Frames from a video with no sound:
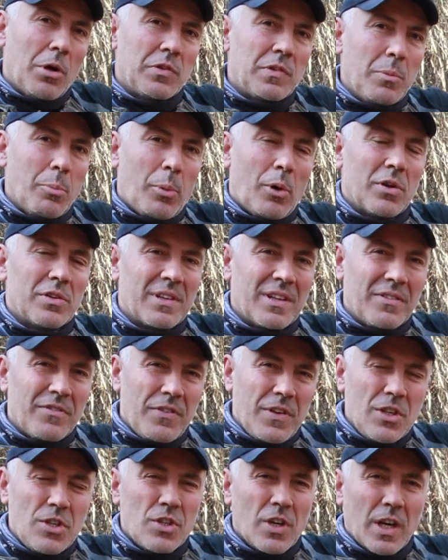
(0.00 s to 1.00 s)
most
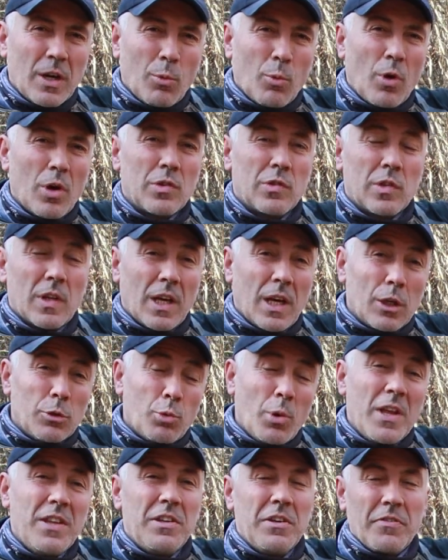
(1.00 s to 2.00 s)
important feature was
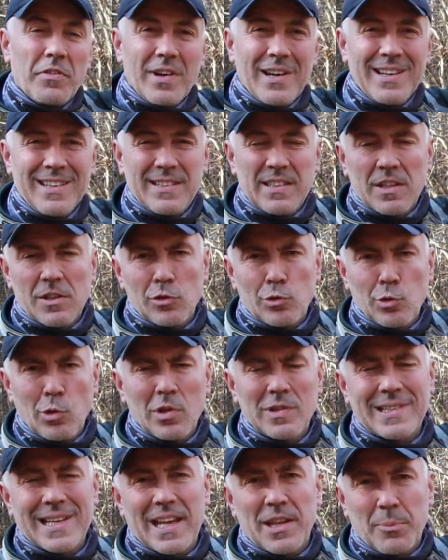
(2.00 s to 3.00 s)
23 liters
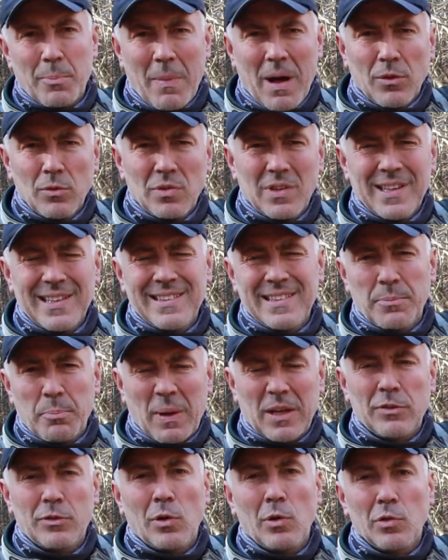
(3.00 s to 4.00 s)
dual side mounted
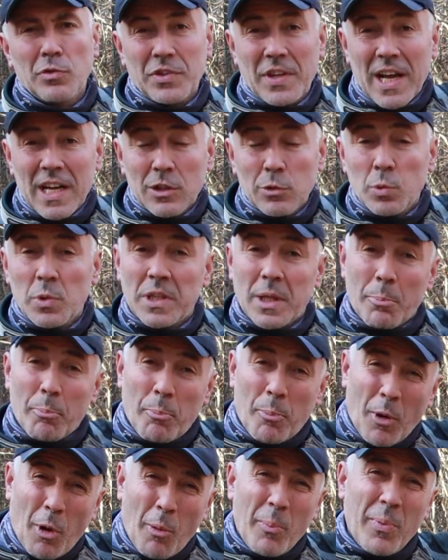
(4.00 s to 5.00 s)
petrol tanks with the
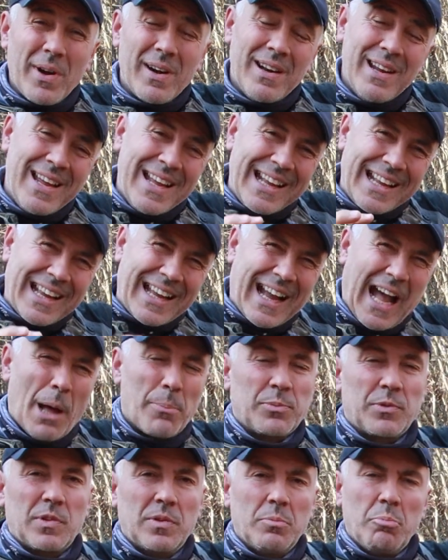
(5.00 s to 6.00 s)
proper
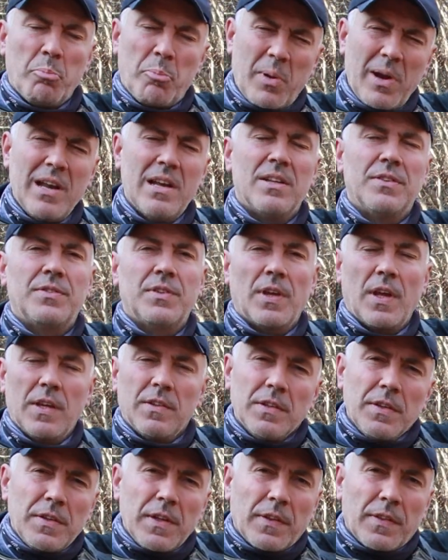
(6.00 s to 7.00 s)
caps. Brilliant,
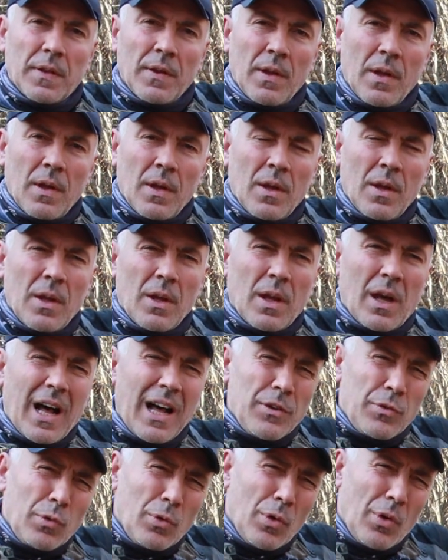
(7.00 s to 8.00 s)
isn't it?
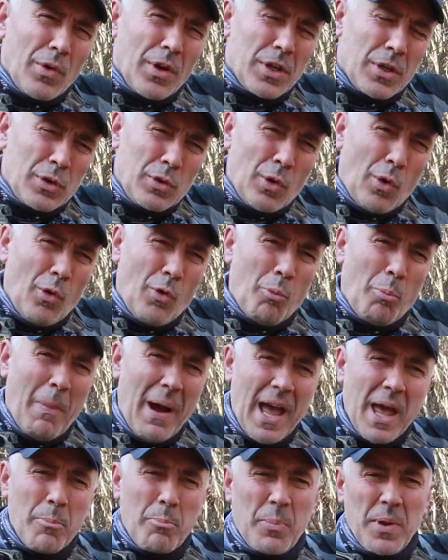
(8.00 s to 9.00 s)
As you already know,
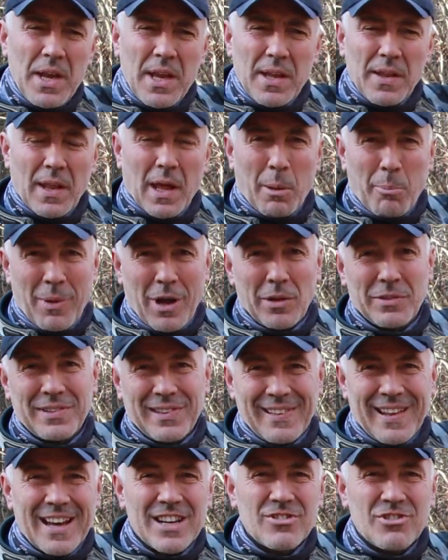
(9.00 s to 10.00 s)
my opinion
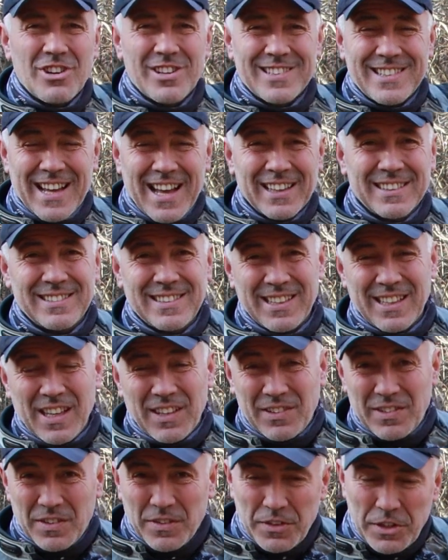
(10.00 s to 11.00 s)
about larger tanks
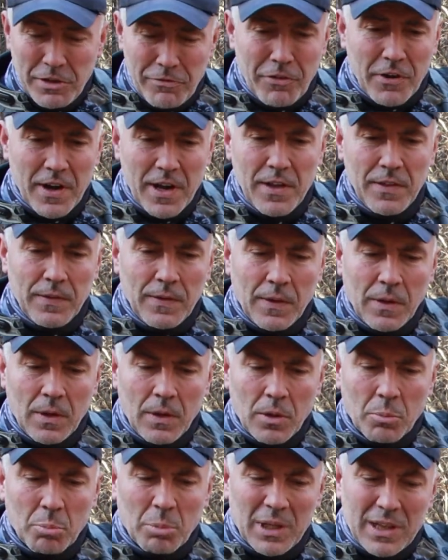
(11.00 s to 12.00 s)
is different,
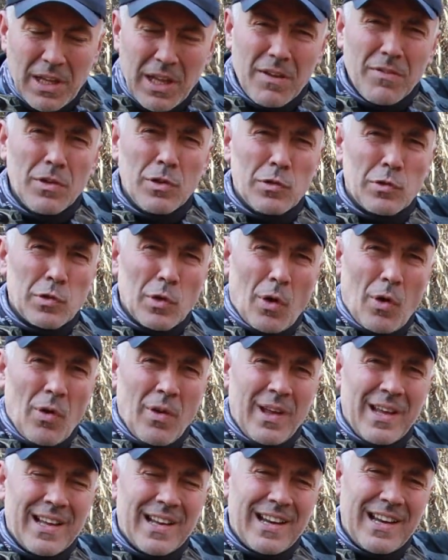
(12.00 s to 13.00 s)
but even
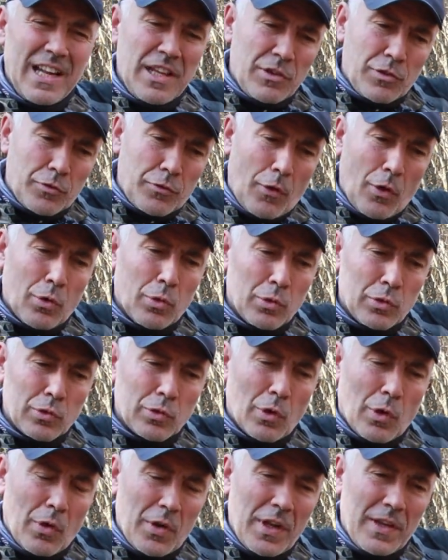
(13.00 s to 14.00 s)
so, let's
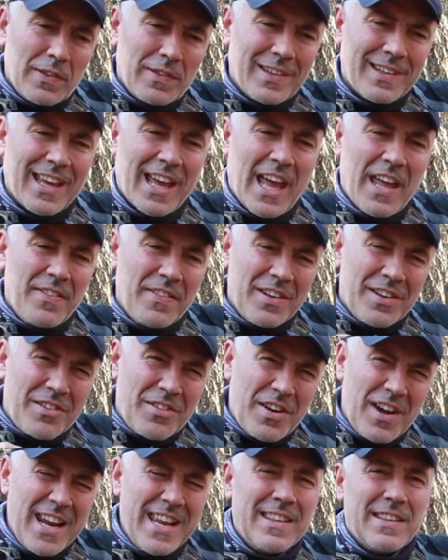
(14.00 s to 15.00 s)
focus on it and
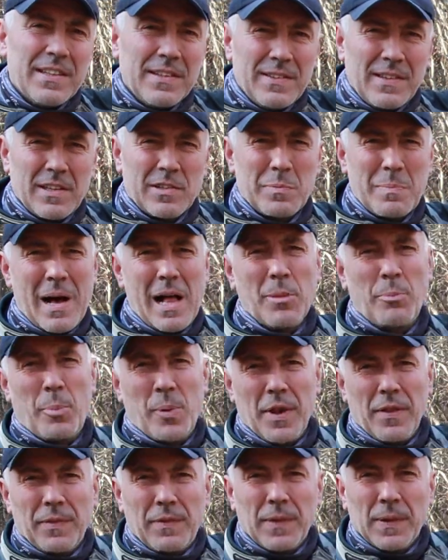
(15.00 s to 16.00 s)
read the small
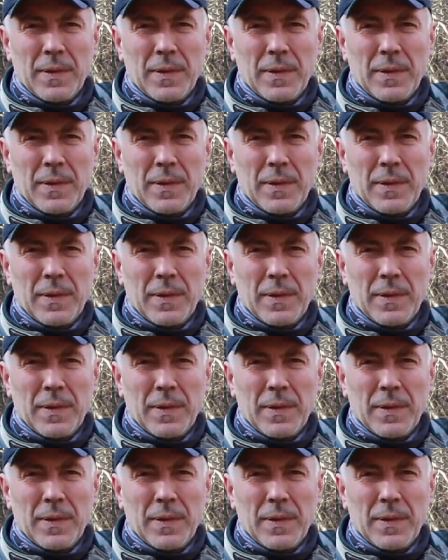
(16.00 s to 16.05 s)
print.